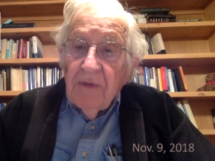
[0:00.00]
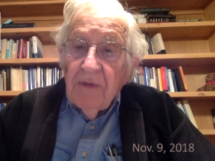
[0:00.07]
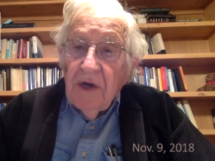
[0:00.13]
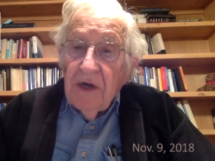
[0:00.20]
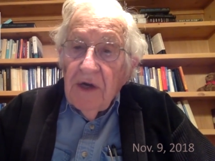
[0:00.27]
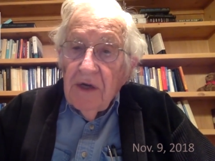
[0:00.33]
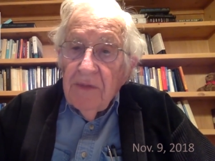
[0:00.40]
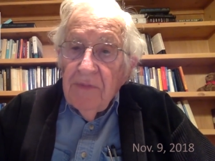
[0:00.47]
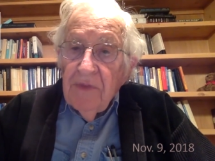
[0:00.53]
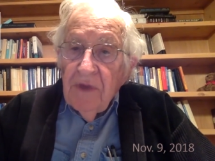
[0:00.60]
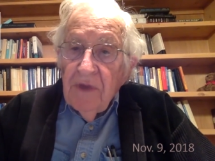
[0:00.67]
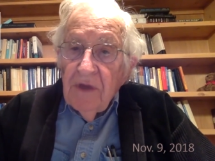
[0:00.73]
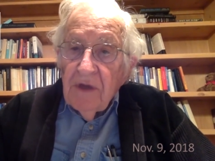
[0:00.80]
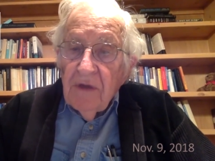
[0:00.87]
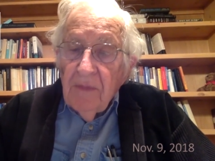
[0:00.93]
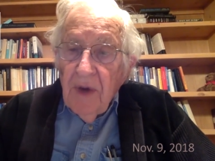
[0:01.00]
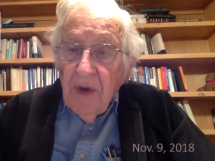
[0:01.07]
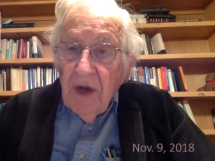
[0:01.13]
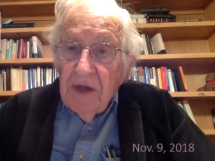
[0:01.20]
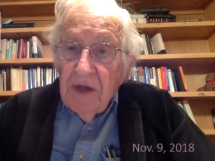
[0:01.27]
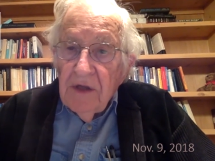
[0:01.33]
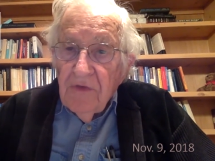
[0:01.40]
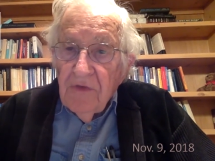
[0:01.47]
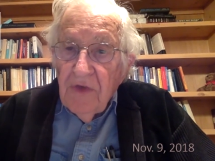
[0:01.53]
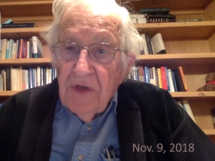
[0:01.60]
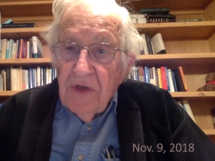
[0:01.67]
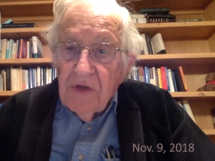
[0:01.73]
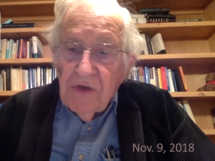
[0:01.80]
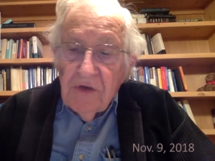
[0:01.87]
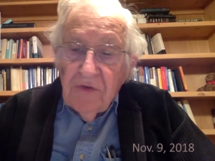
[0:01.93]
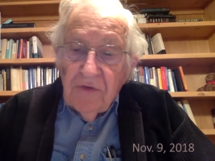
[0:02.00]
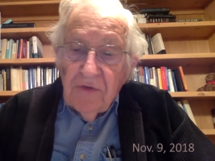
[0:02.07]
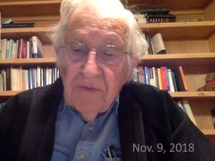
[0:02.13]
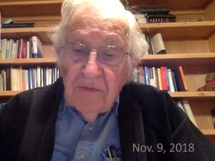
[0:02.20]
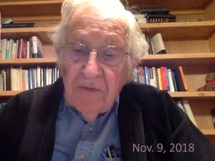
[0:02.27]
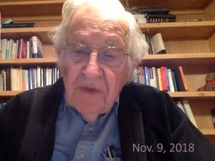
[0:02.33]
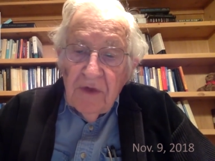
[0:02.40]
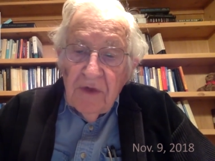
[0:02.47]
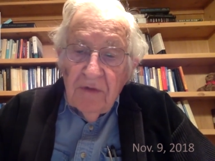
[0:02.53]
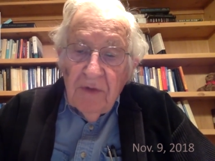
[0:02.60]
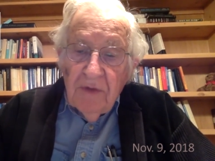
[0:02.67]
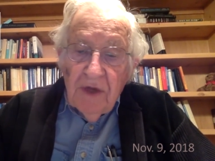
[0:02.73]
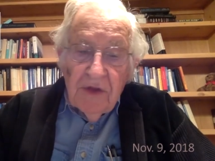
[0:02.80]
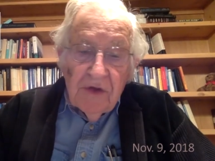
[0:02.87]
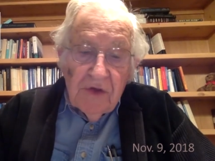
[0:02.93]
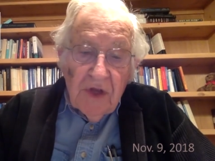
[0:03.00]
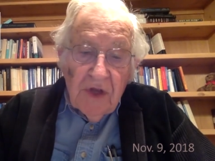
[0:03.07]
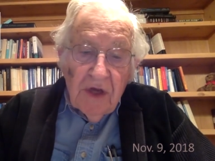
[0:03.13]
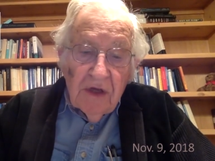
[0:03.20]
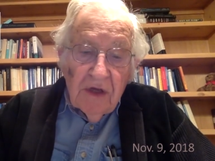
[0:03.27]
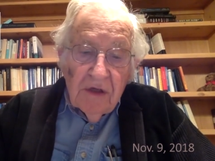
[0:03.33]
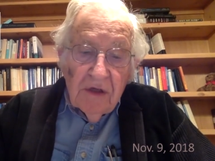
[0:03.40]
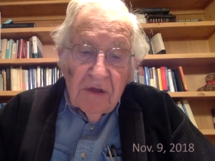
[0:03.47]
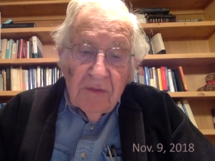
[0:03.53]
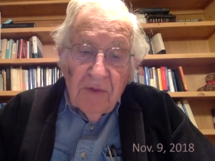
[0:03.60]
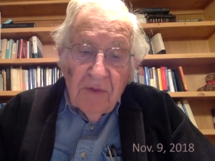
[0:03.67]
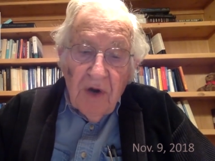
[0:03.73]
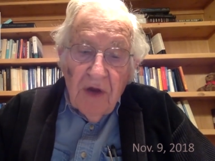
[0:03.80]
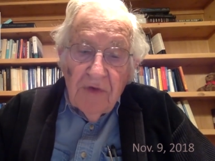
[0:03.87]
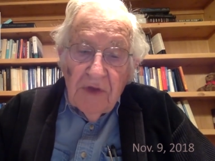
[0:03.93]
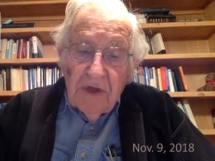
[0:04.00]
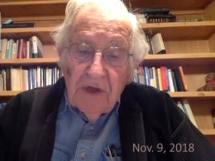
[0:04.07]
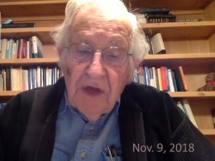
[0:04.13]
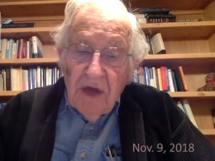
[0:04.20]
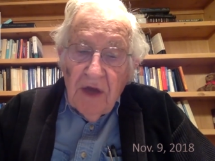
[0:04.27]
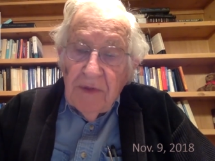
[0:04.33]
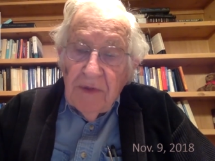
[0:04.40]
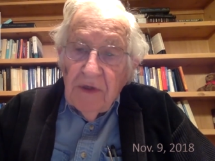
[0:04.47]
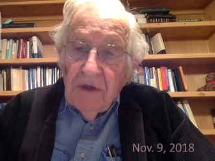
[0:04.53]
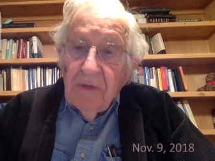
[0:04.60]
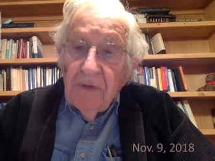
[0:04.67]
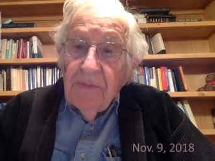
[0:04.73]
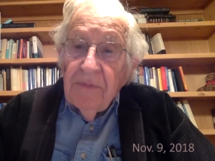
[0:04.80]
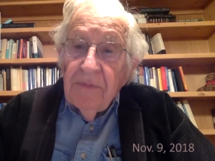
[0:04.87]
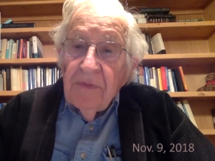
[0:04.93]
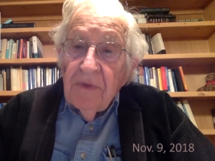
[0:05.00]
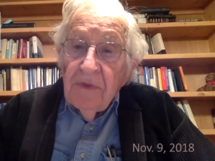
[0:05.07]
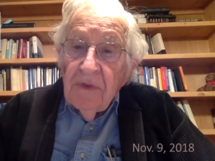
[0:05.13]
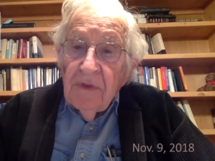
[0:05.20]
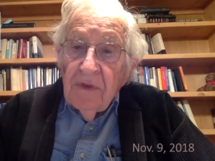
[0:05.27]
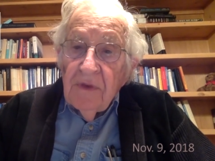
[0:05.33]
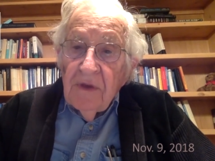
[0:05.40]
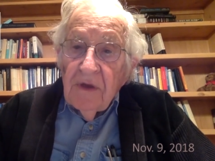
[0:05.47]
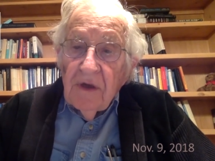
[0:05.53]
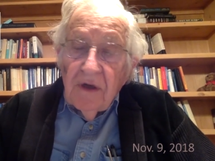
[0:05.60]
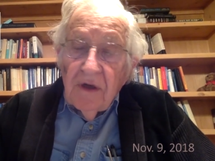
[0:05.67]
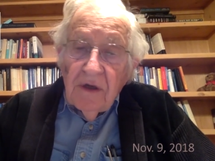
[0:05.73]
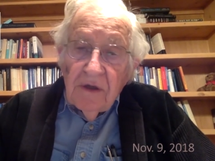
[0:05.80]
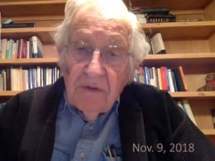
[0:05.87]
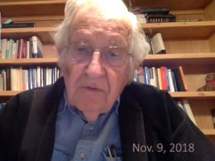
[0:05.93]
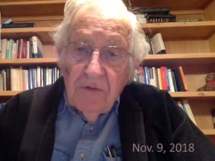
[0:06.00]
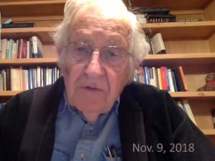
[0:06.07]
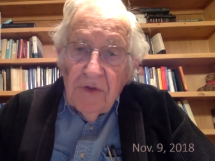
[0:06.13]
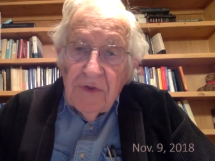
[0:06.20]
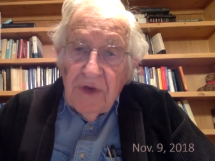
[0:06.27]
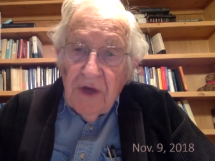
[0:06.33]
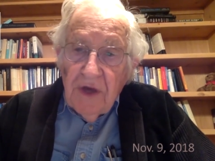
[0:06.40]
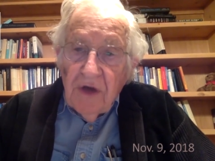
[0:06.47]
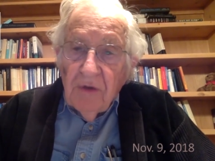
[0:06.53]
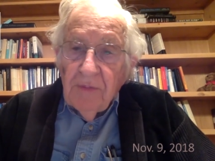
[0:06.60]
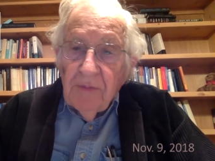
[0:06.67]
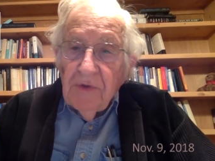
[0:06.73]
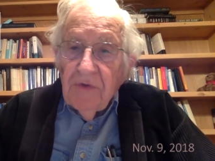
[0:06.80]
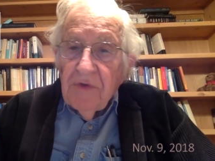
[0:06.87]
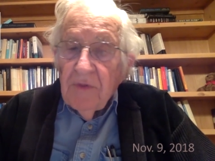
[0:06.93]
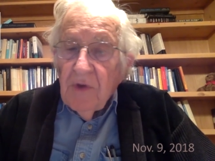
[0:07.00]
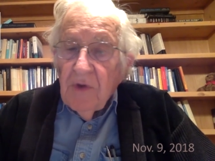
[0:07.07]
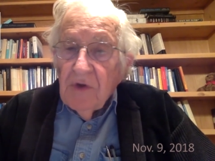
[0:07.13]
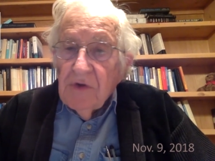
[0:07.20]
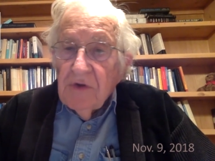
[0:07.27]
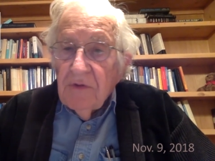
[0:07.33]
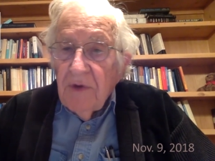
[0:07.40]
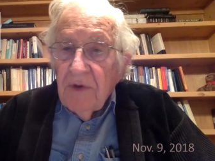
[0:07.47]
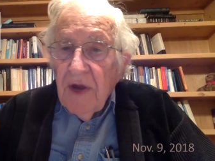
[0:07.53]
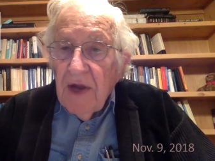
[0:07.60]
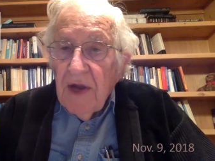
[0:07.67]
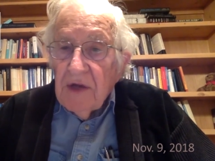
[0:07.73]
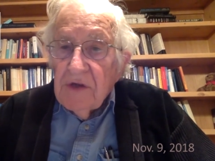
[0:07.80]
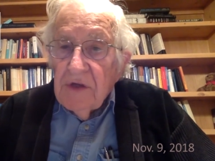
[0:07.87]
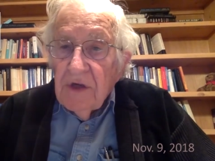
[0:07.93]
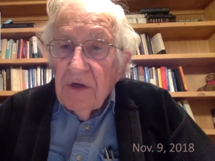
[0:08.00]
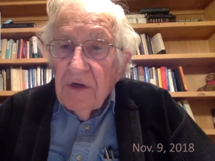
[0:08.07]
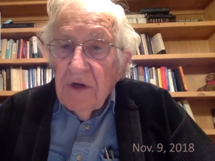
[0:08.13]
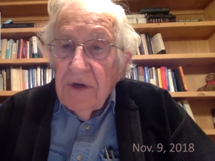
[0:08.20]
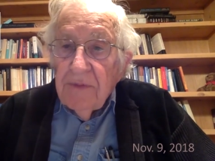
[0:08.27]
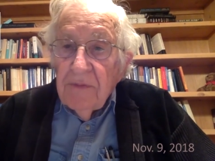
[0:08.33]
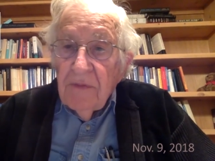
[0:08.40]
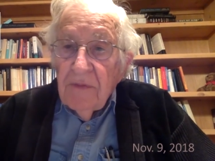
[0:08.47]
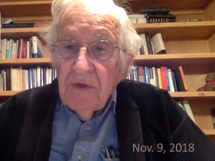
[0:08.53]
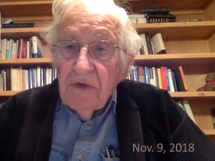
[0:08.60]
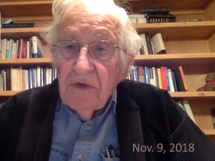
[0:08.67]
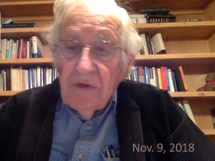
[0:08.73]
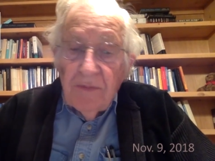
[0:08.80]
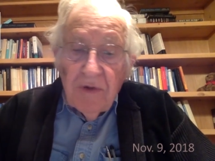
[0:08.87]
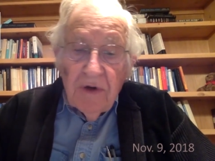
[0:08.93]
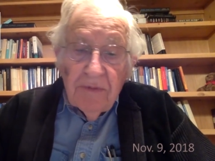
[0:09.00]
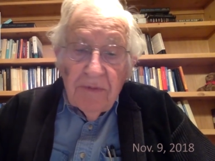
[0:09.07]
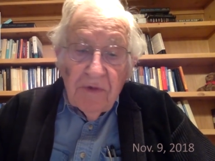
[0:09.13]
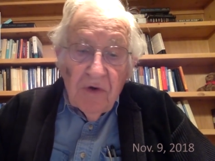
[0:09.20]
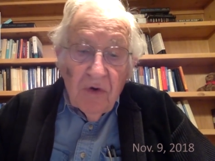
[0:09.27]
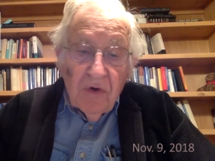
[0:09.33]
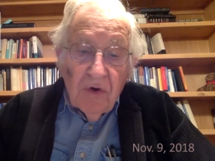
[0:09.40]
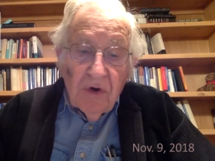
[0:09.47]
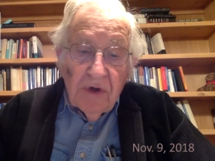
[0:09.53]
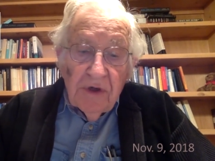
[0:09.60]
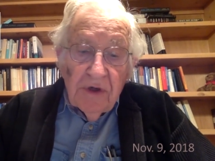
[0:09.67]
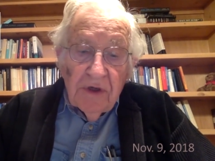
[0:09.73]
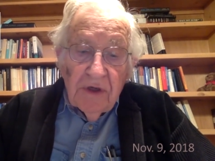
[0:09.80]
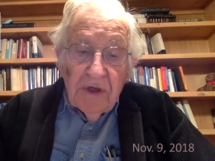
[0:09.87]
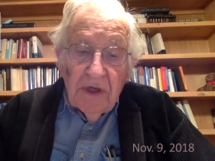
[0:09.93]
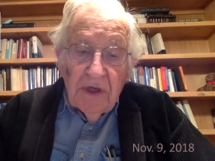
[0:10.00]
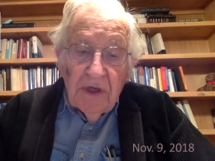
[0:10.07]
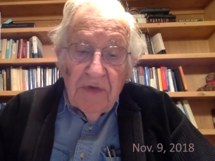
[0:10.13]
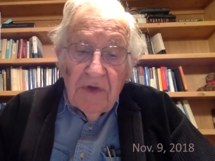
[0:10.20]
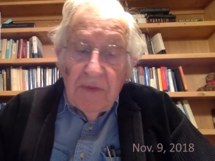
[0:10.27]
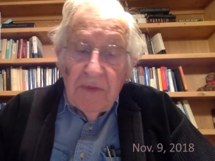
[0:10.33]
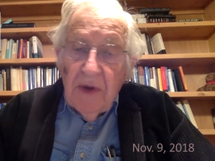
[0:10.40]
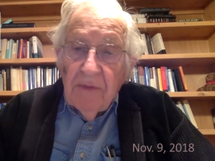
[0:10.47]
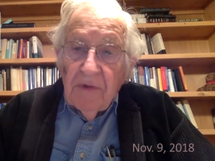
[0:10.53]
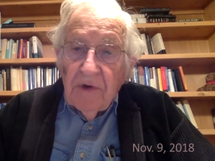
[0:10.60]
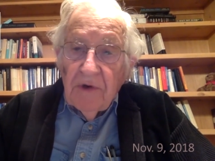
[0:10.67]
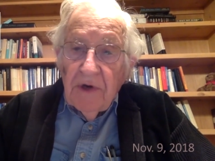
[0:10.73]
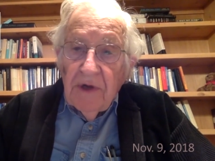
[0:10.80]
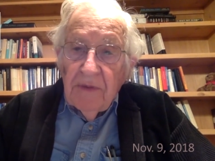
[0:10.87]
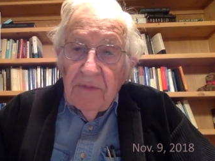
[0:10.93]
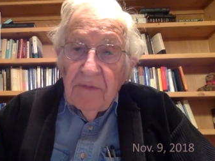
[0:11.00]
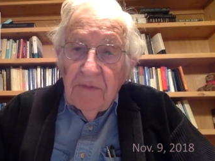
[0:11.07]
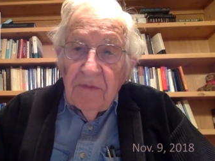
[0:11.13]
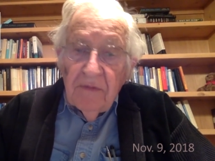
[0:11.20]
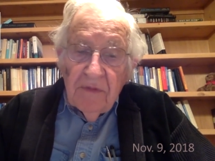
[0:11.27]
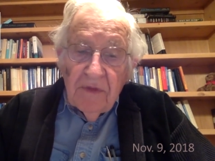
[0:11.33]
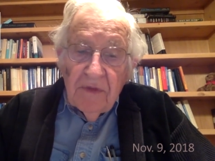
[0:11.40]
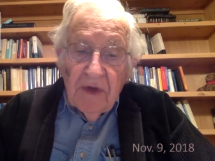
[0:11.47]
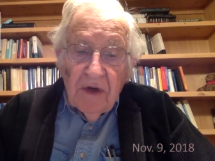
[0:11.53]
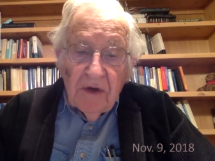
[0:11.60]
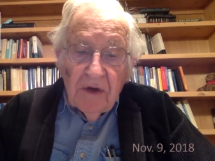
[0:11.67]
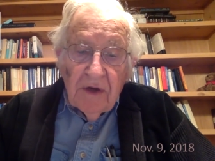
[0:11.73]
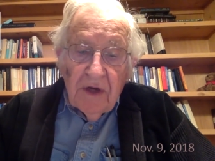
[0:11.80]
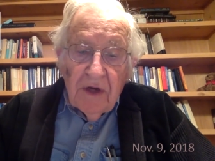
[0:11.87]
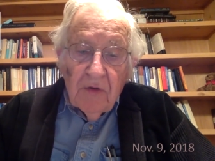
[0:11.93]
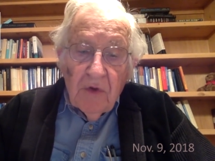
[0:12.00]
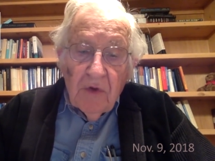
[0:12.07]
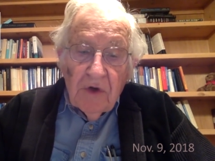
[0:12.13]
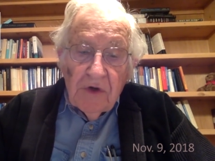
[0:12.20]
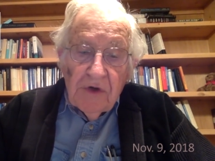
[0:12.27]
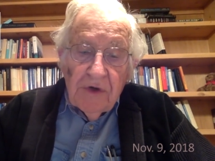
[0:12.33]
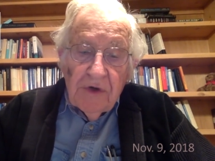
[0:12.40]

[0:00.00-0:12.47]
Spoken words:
a combined offensive by the state and private capital, with the help of the most reactionary Supreme Court in living memory, getting worse.